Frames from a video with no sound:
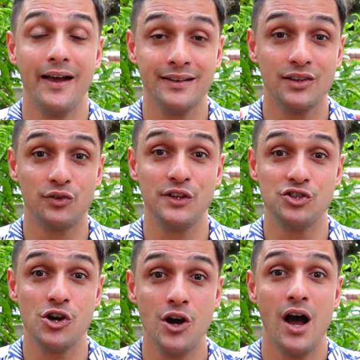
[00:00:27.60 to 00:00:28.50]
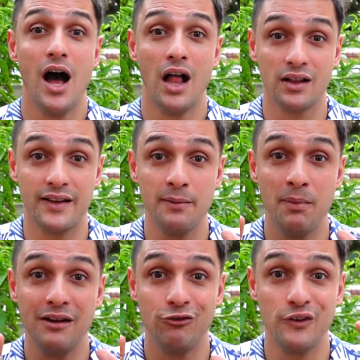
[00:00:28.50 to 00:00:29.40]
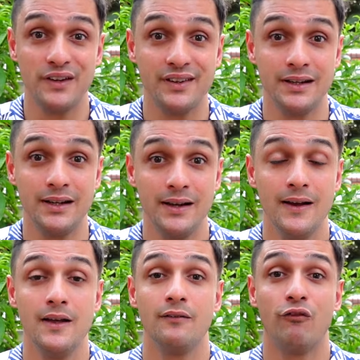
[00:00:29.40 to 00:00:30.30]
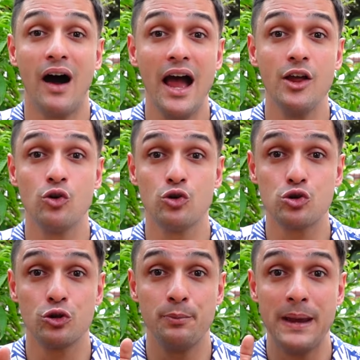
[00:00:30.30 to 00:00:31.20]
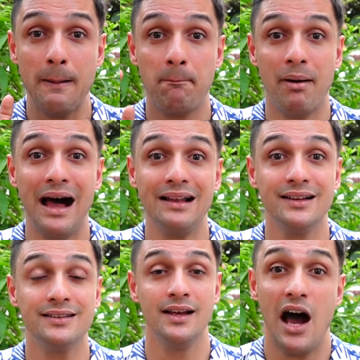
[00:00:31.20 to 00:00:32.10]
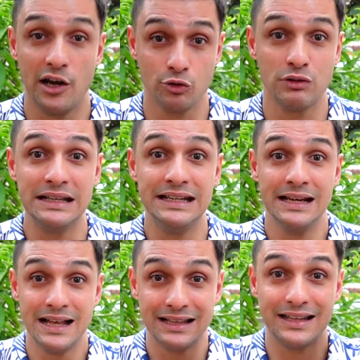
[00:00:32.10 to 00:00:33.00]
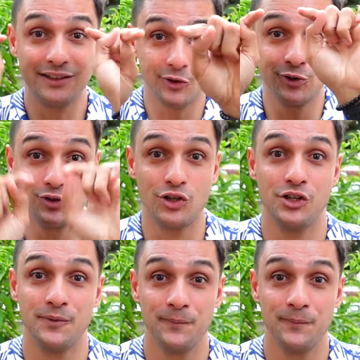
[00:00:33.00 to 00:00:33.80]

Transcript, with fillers: in this video, I'll give my reasoning why you should be a pilot. Are you ready? Let's continue.